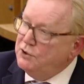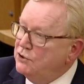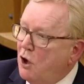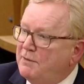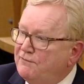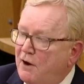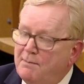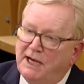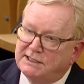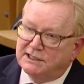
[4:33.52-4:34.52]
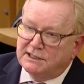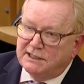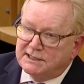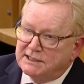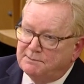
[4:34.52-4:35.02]
it not be far better to
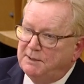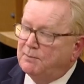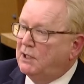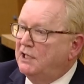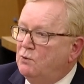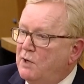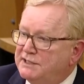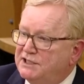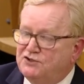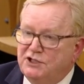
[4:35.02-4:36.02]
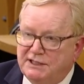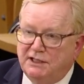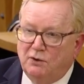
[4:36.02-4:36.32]
listen to people like Wes Streeting,